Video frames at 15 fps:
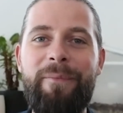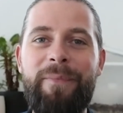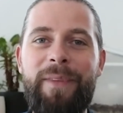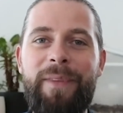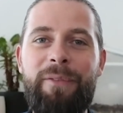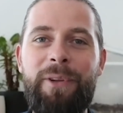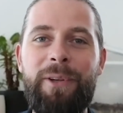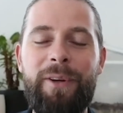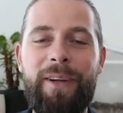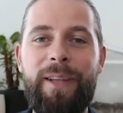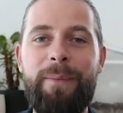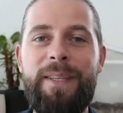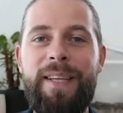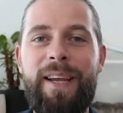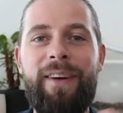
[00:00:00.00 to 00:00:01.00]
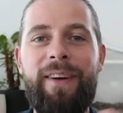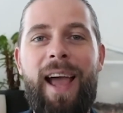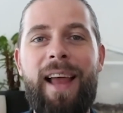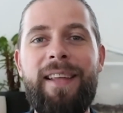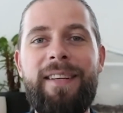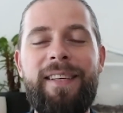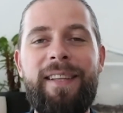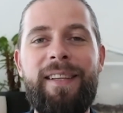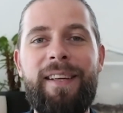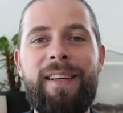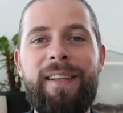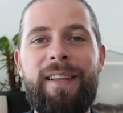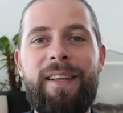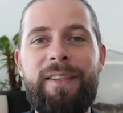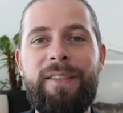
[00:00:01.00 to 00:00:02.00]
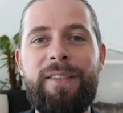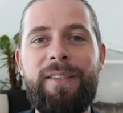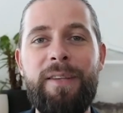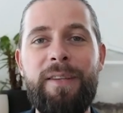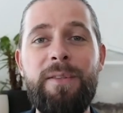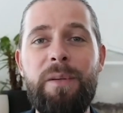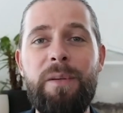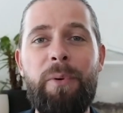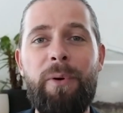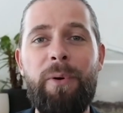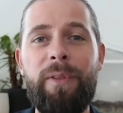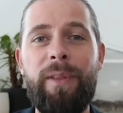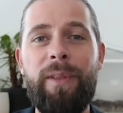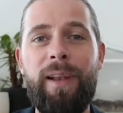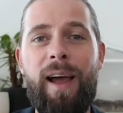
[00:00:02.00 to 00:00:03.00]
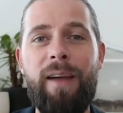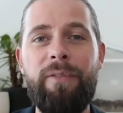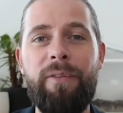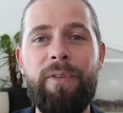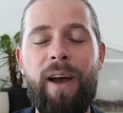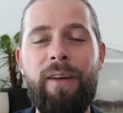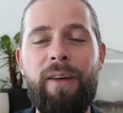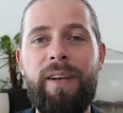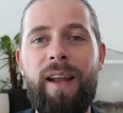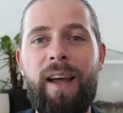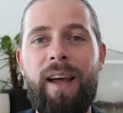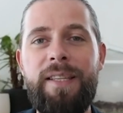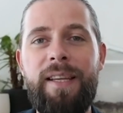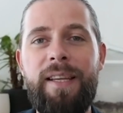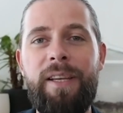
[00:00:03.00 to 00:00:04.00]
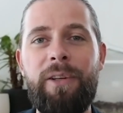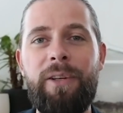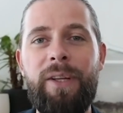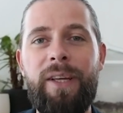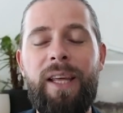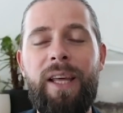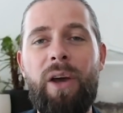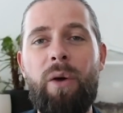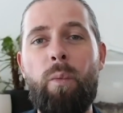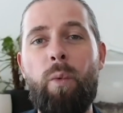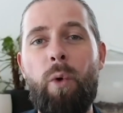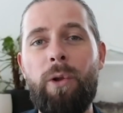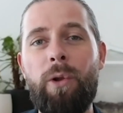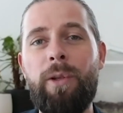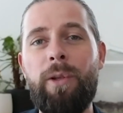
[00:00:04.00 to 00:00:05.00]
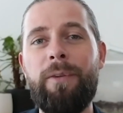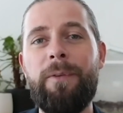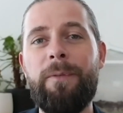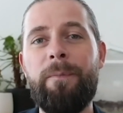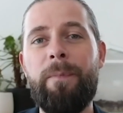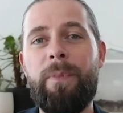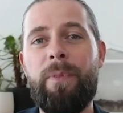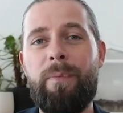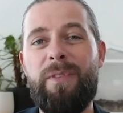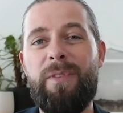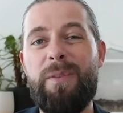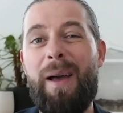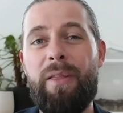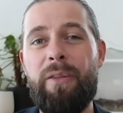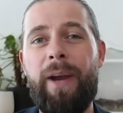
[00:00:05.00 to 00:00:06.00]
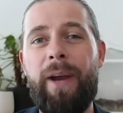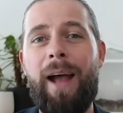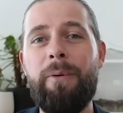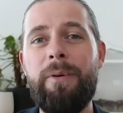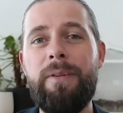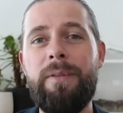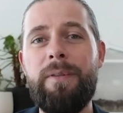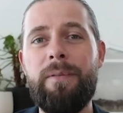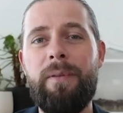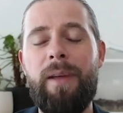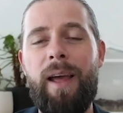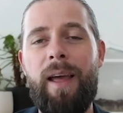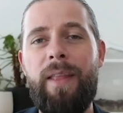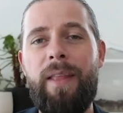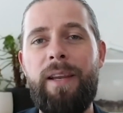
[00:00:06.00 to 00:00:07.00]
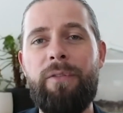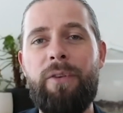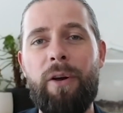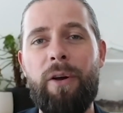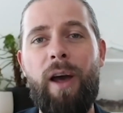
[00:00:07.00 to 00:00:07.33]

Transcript: If you look at the materiality that doesn't support the life of COVID-19, you're looking at wool, it's about 3 hours, and then you've got